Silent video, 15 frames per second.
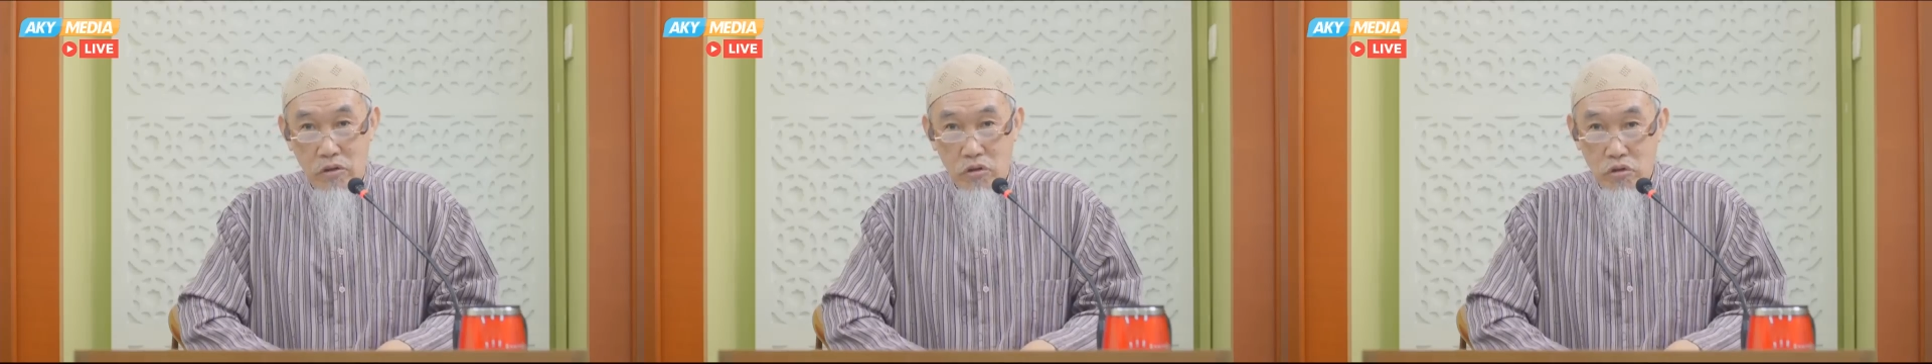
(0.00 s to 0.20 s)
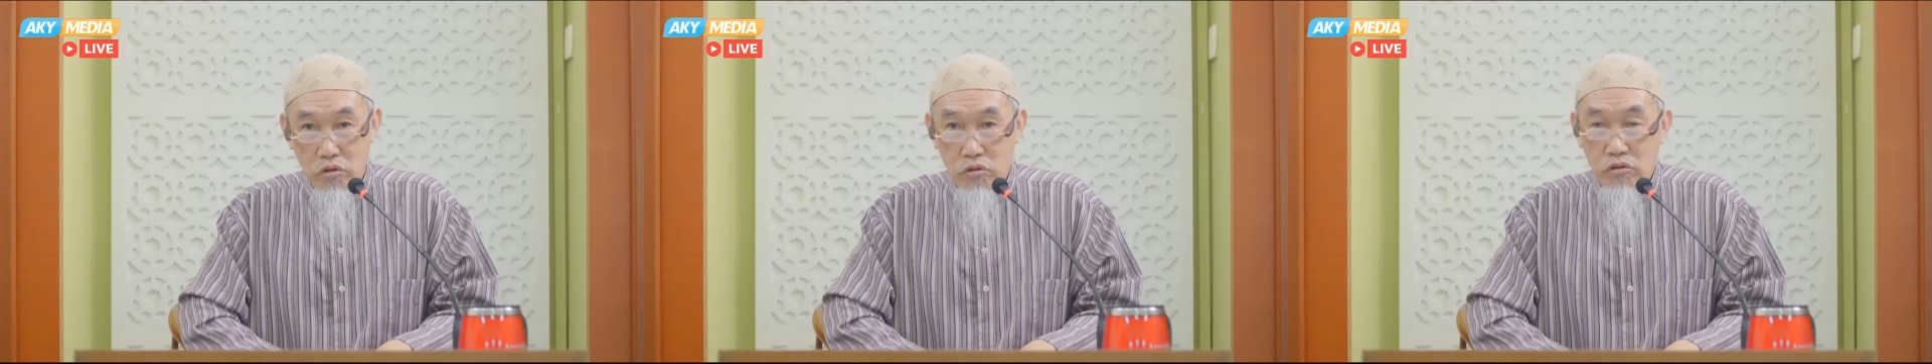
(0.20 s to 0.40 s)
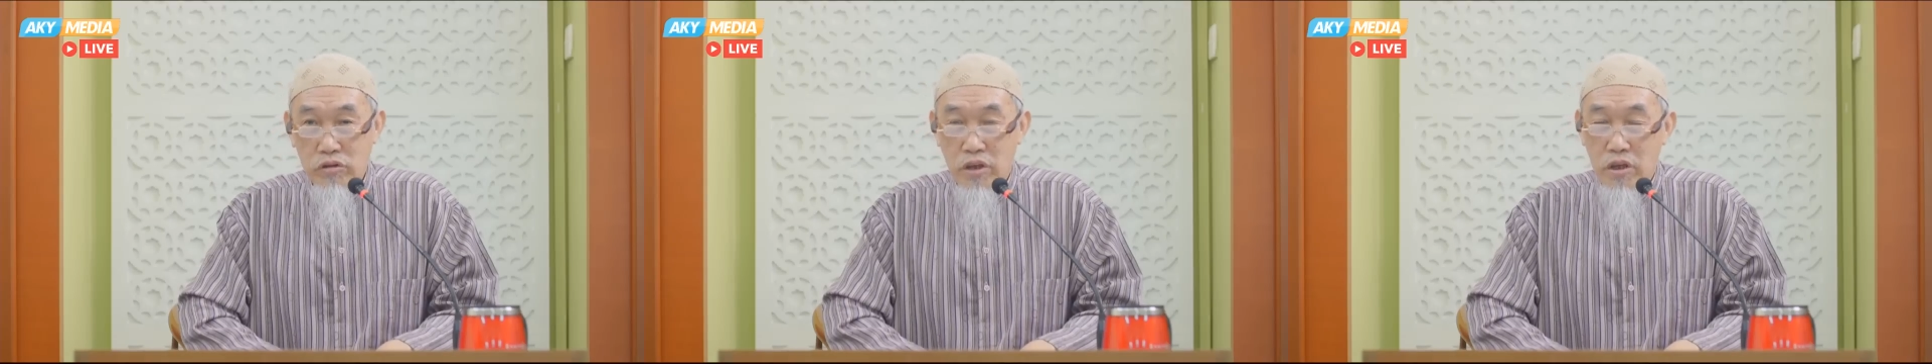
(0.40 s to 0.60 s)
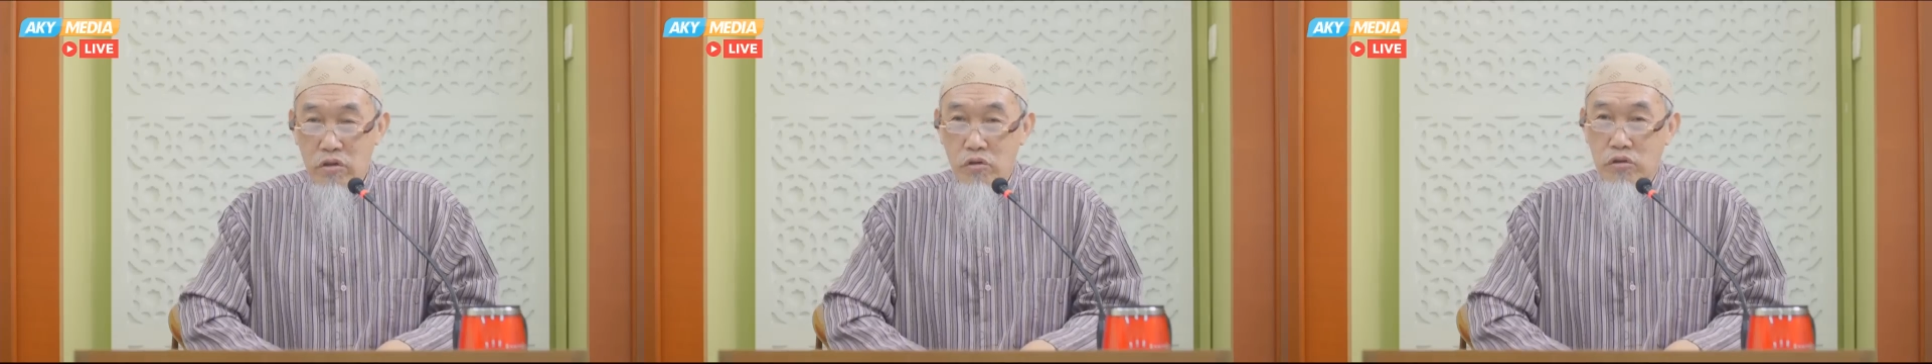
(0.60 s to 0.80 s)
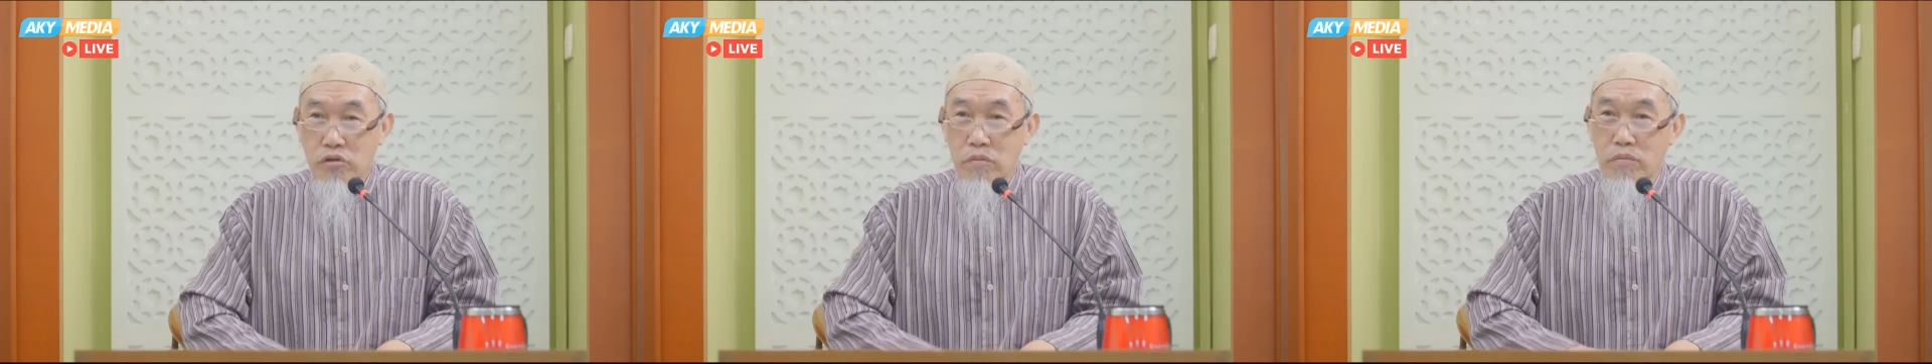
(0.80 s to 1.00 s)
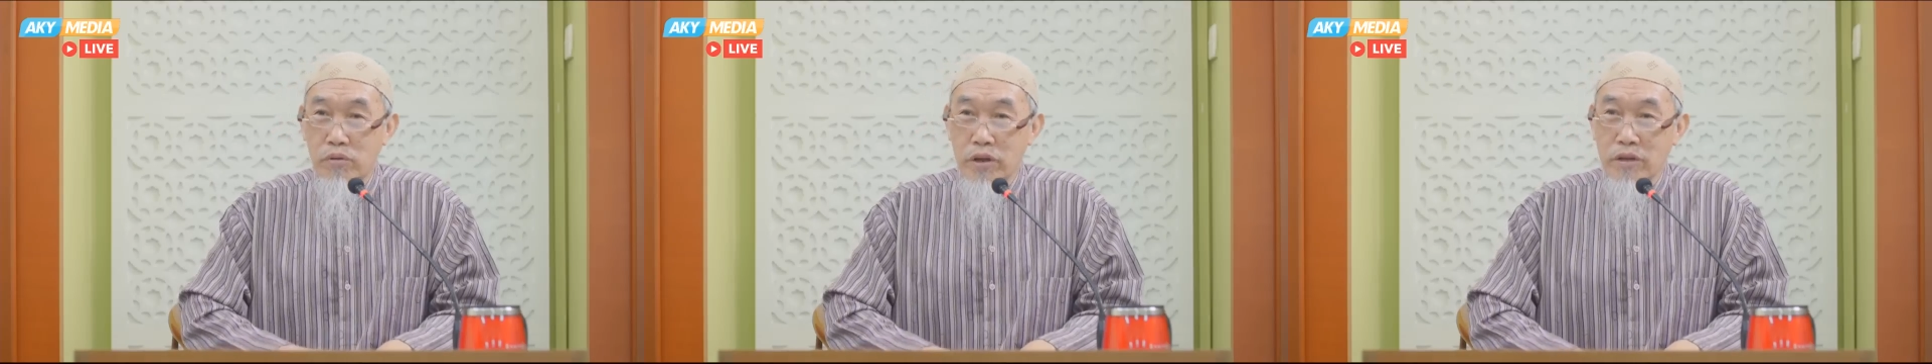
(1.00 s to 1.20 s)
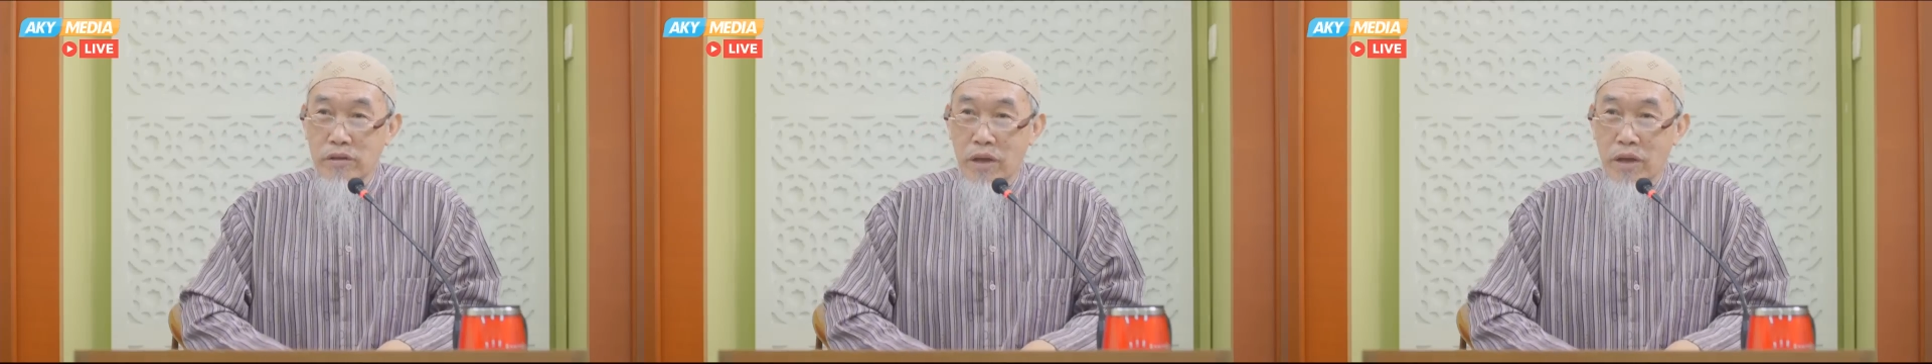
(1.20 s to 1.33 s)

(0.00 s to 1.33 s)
do you think you should bring